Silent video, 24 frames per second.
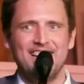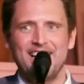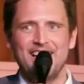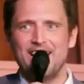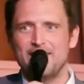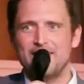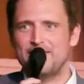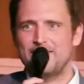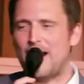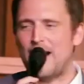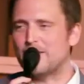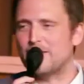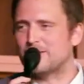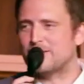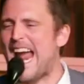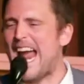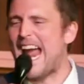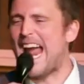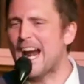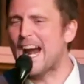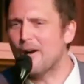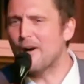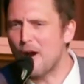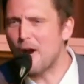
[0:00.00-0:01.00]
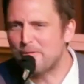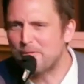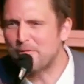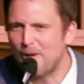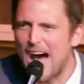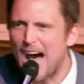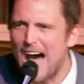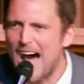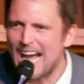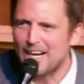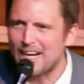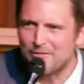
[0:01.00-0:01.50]
They're
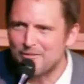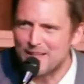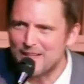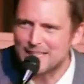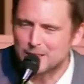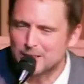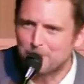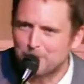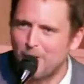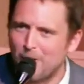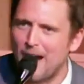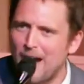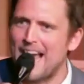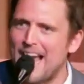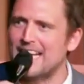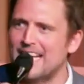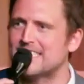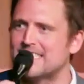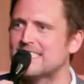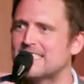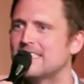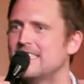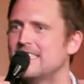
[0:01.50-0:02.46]
terrified of this place.